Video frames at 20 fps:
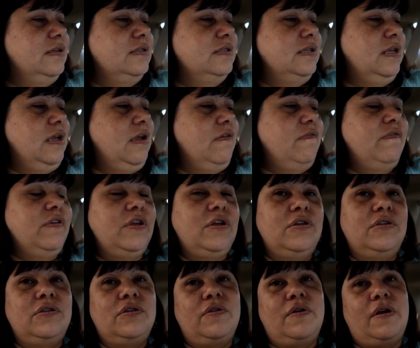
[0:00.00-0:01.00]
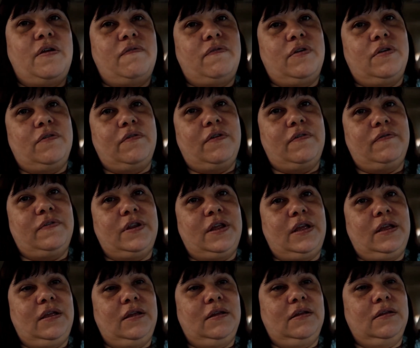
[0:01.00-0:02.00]
It's like, I figured you're having a rough
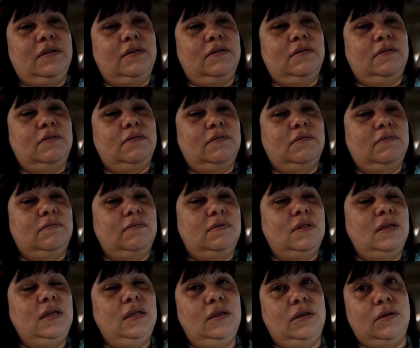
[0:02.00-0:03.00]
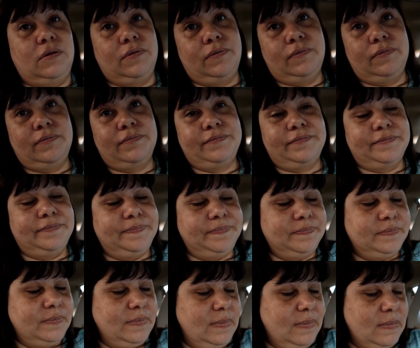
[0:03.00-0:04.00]
day. Thank you.
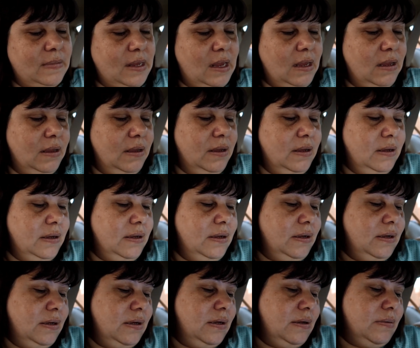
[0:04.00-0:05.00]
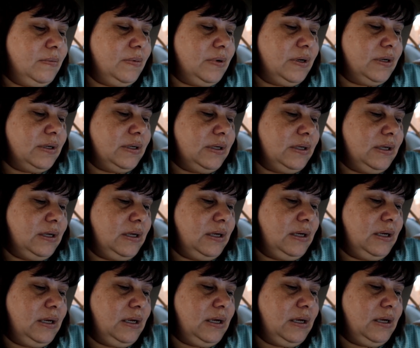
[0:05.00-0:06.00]
But
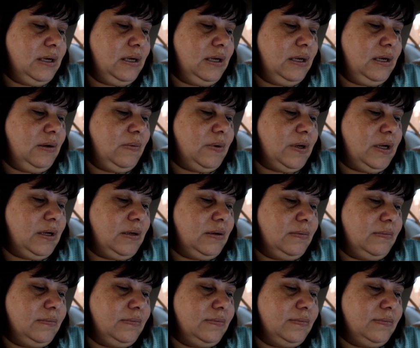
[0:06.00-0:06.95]
yeah, anyway.